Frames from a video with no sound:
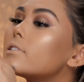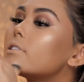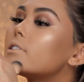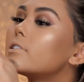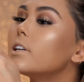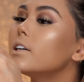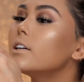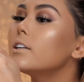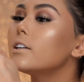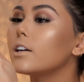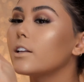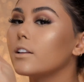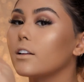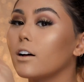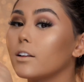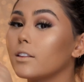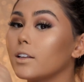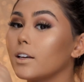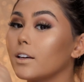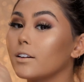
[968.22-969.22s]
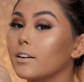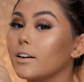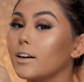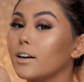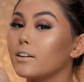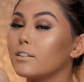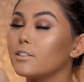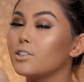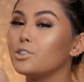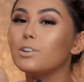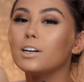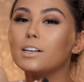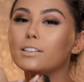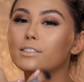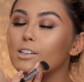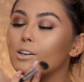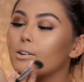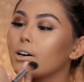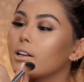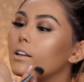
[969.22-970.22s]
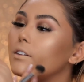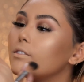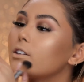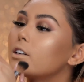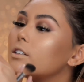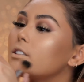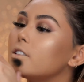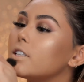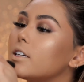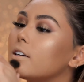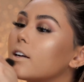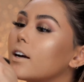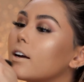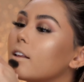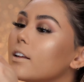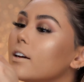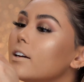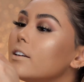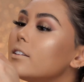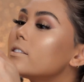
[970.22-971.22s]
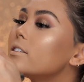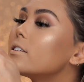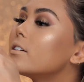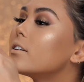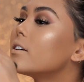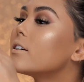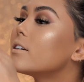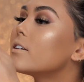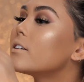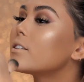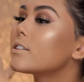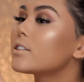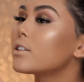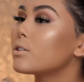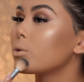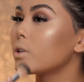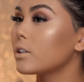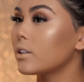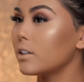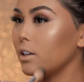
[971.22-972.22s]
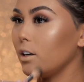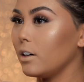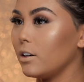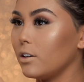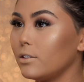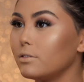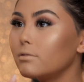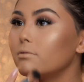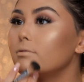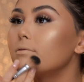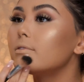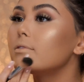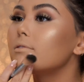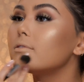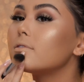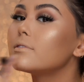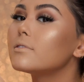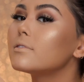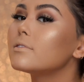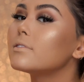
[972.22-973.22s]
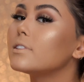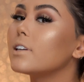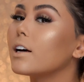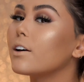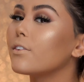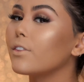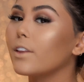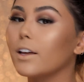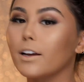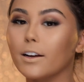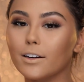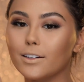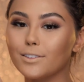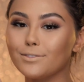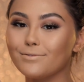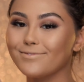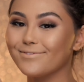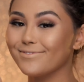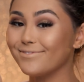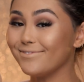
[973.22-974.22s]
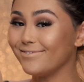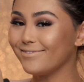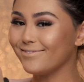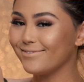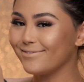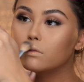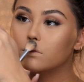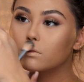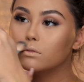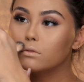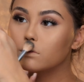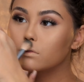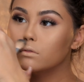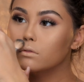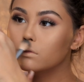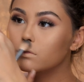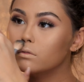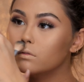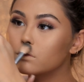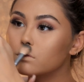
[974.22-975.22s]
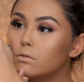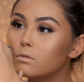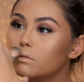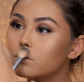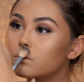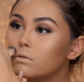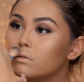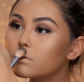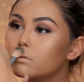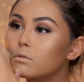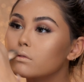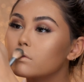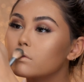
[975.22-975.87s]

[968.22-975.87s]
The chin, uh, on the other hand, you guys know I love a good chin highlight. So we're gonna go down there, here, and